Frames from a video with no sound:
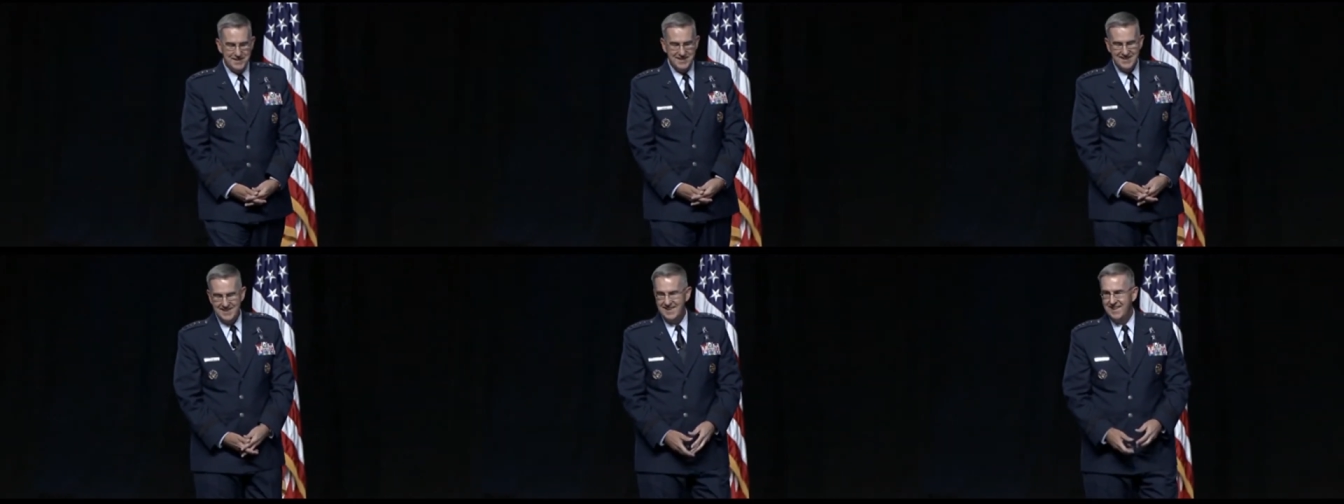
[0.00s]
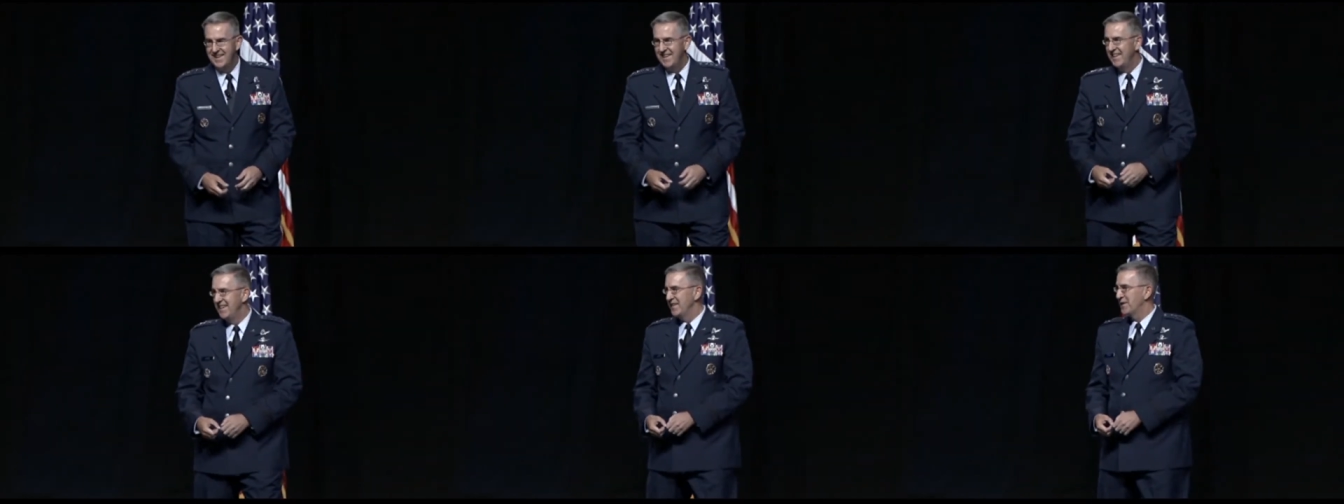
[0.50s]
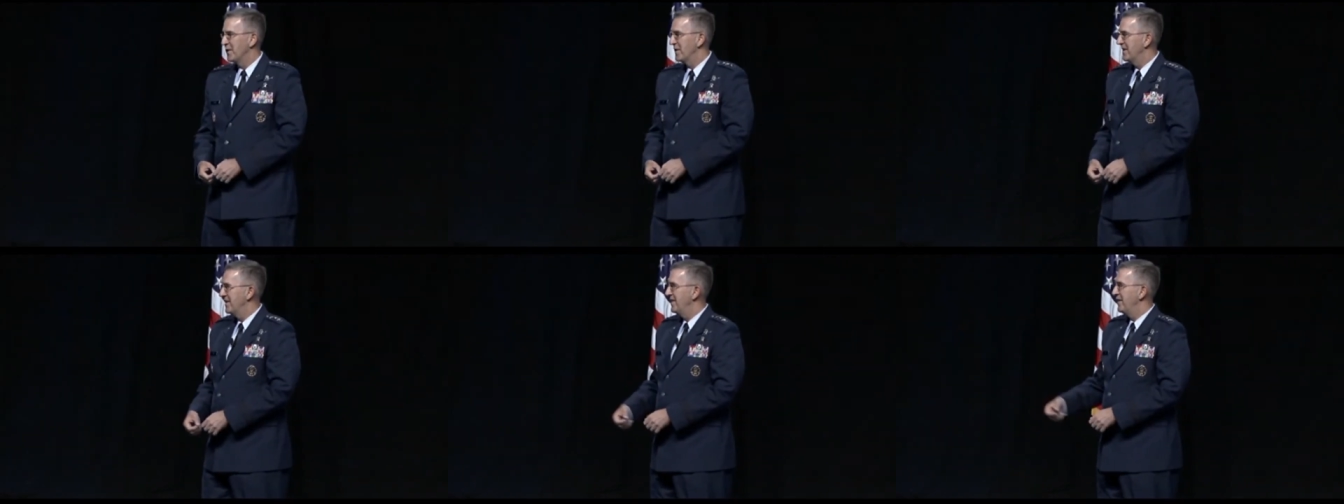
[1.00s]
so,
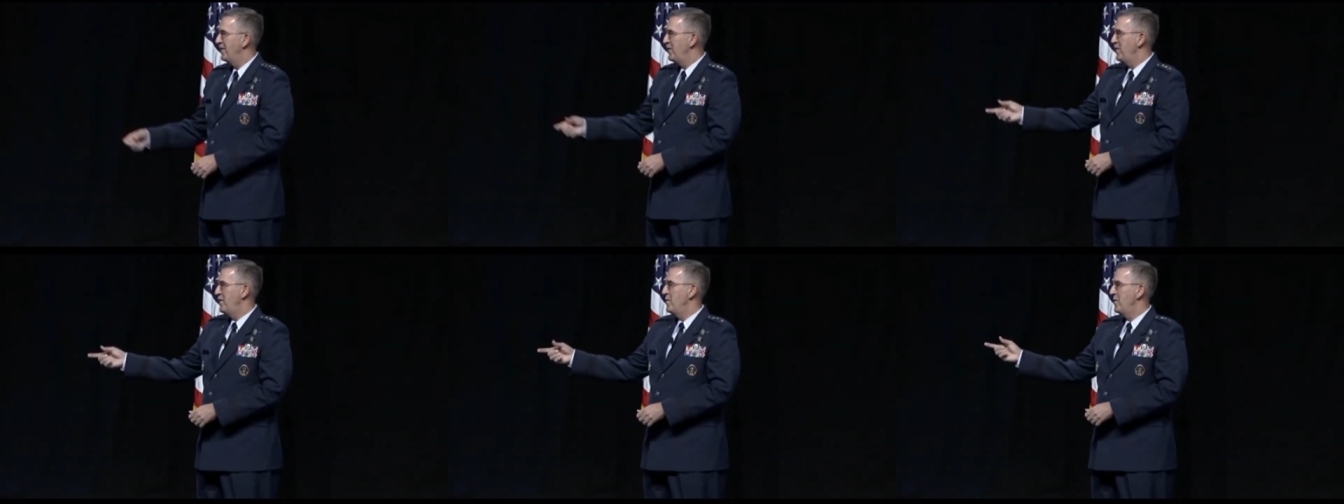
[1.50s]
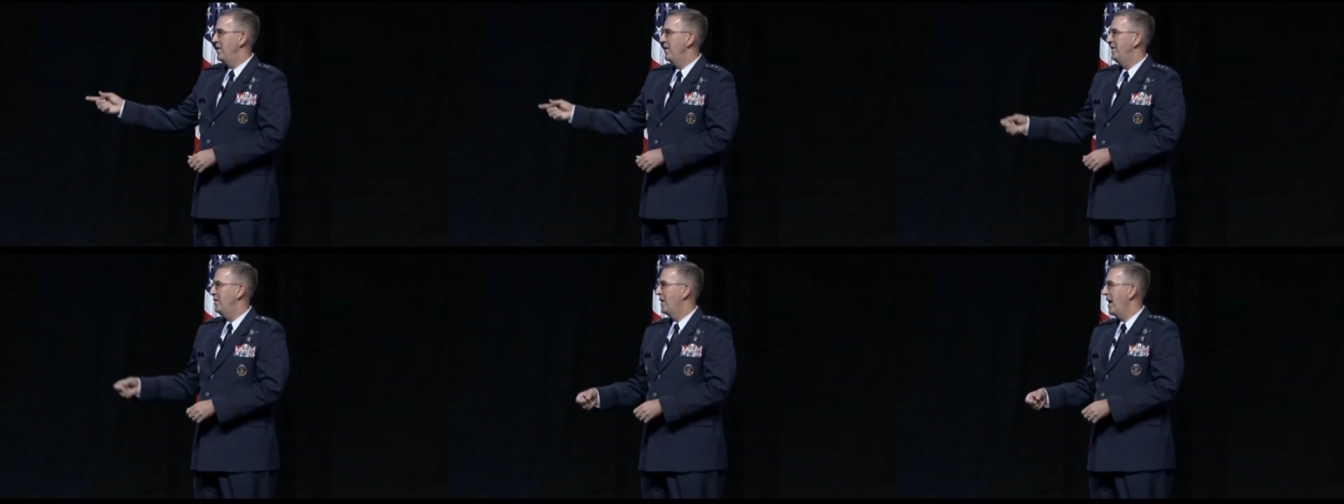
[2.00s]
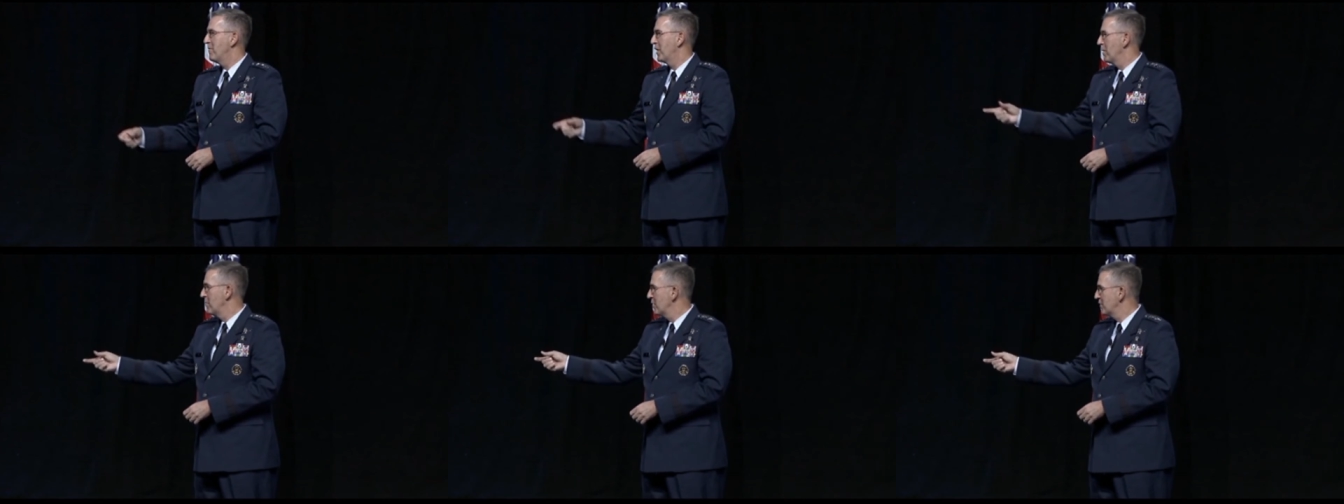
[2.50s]
so you, you,
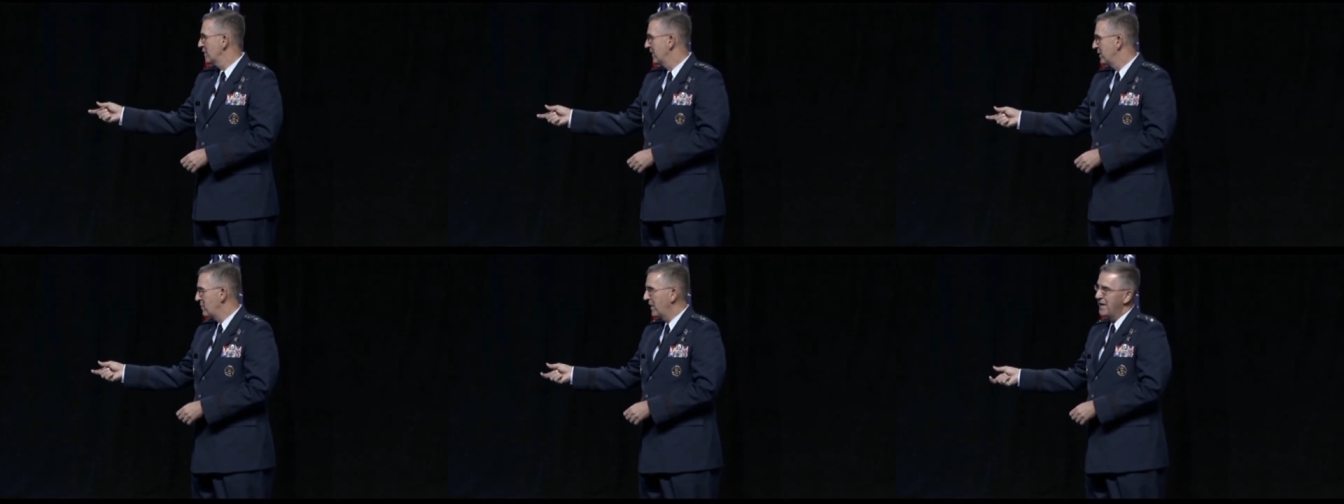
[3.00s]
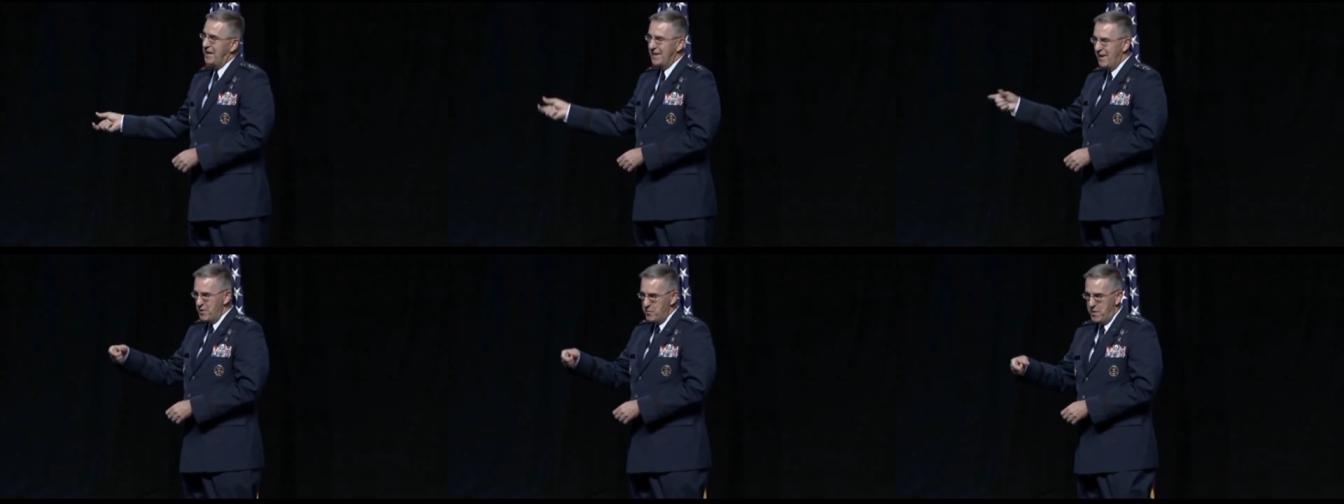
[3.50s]
gave a commercial at the beginning.